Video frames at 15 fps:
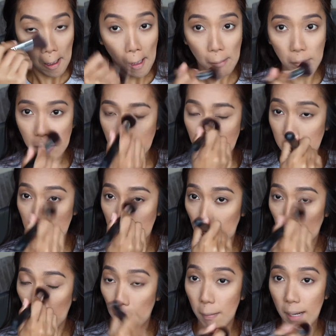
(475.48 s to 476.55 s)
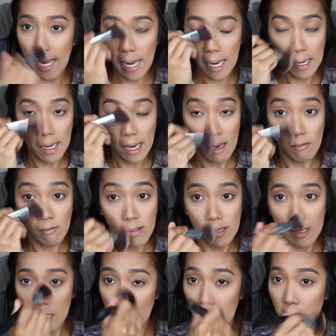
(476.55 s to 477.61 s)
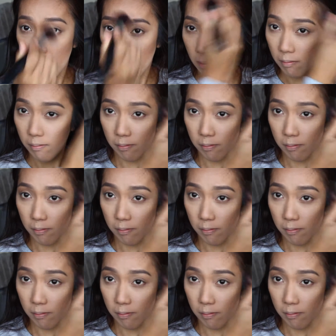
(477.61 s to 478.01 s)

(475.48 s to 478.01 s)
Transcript: And we're just gonna blend everything.